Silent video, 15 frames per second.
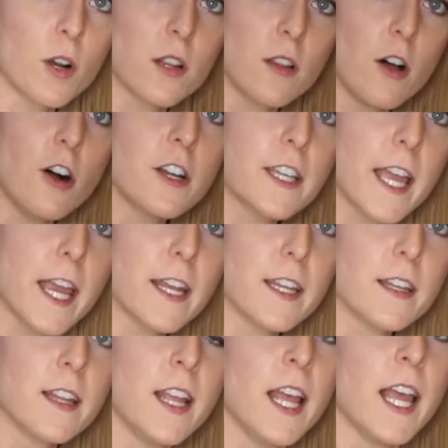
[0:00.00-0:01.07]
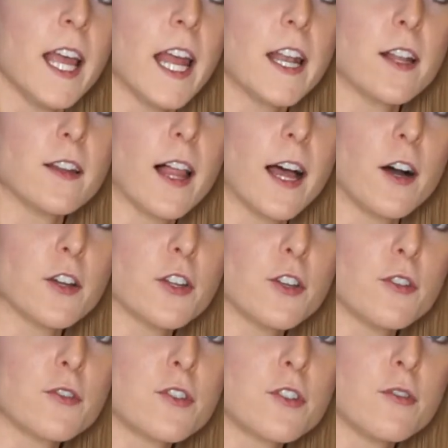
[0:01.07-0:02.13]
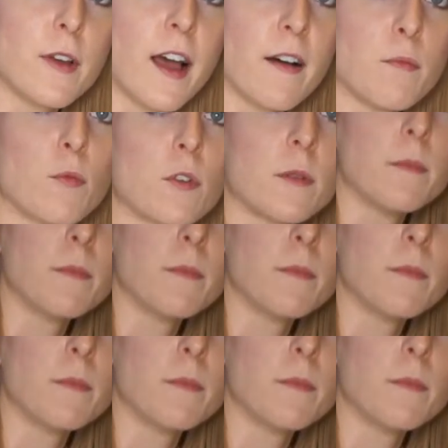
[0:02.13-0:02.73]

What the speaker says: elongated and allow you to have more